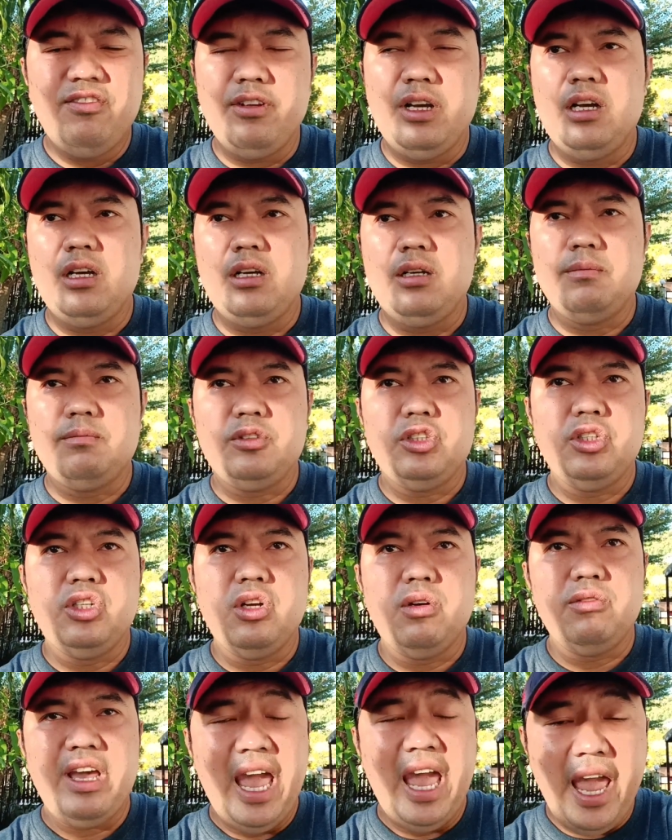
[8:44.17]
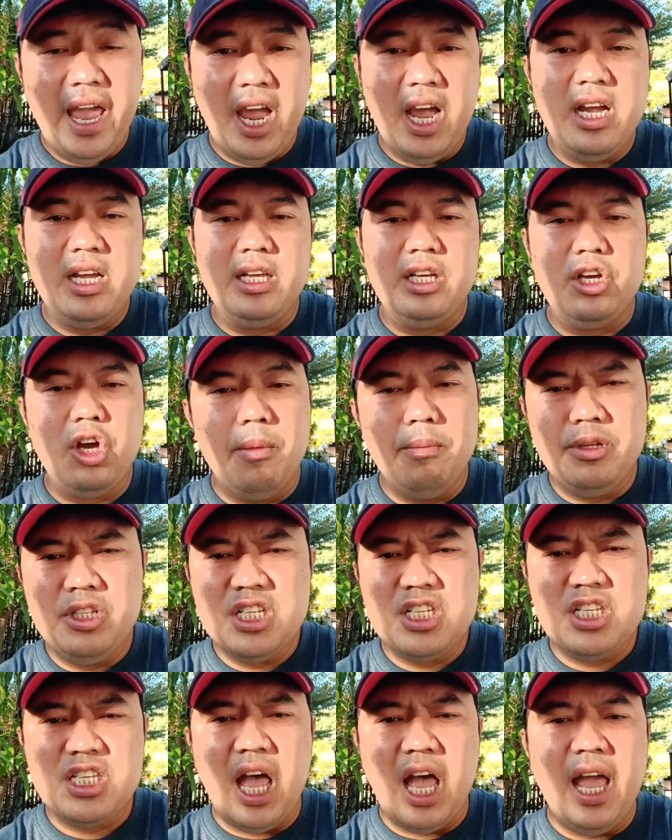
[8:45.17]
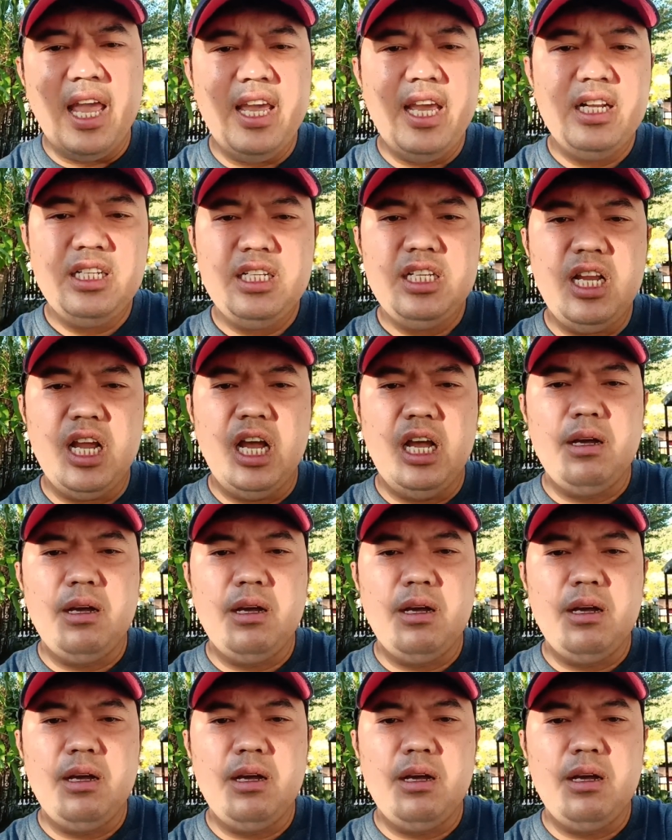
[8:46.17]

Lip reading: AI, computer science,